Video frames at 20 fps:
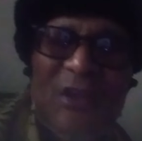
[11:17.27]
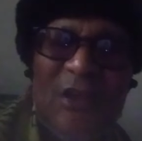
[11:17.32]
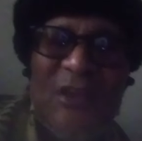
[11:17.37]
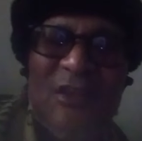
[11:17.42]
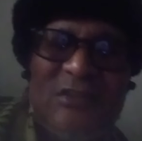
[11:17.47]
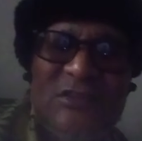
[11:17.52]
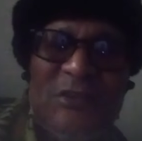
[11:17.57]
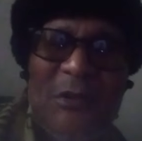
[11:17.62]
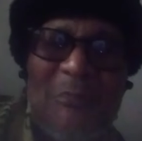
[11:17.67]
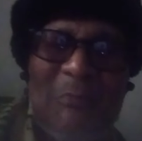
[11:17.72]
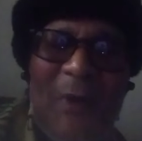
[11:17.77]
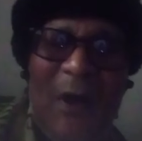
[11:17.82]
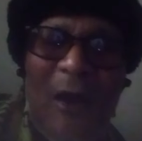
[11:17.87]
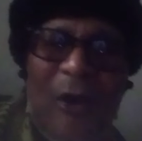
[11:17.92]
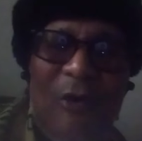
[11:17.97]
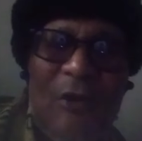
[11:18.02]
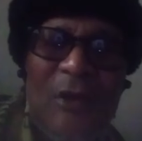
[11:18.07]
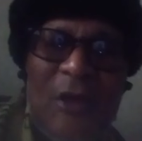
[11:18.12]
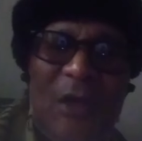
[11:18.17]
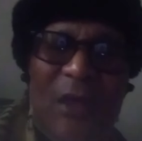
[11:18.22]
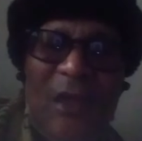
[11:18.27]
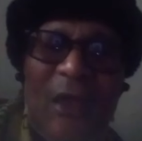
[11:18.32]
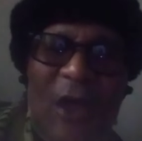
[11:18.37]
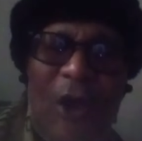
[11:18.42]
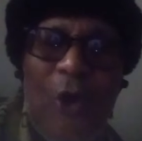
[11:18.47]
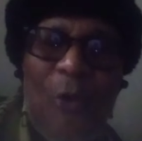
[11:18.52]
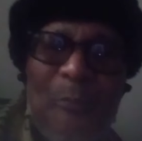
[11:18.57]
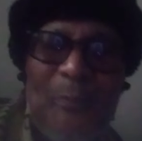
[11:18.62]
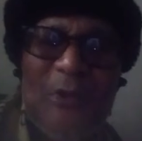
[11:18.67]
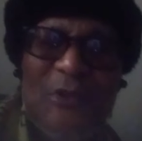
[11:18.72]
It's about
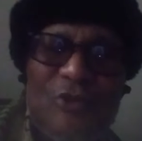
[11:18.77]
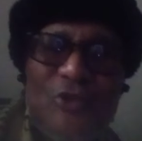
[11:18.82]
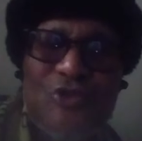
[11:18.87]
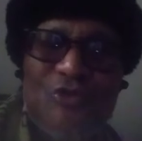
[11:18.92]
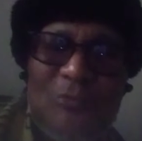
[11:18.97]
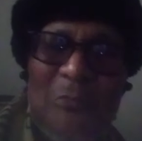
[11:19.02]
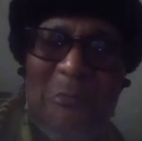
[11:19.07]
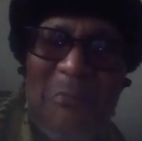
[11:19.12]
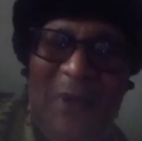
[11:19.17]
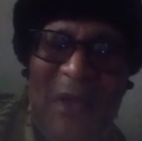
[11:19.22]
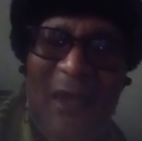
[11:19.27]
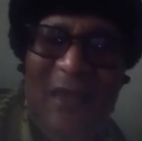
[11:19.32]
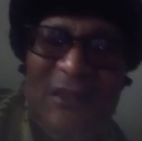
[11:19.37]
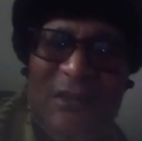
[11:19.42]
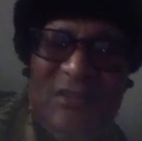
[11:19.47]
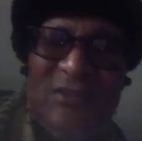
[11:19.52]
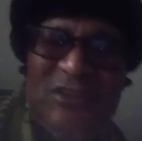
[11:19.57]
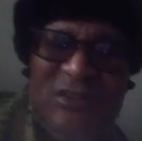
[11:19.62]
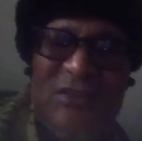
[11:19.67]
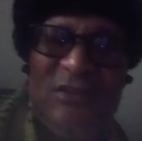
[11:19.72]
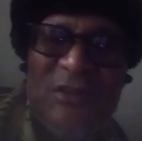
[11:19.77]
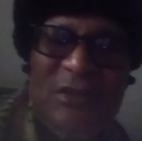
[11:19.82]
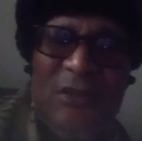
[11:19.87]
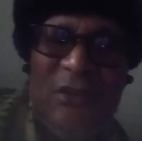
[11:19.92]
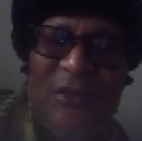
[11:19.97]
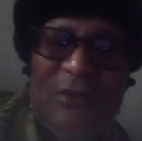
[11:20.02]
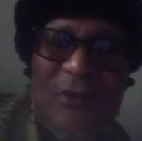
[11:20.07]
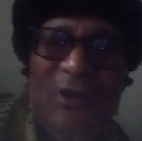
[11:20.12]
helping humanity,